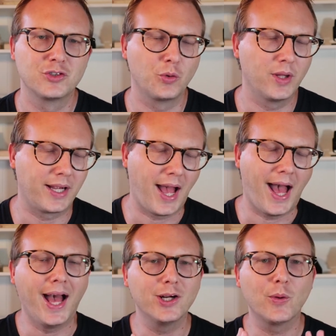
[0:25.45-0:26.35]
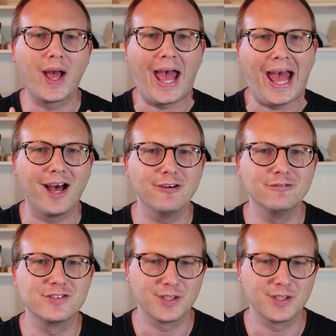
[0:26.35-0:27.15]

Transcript: So like, I don't have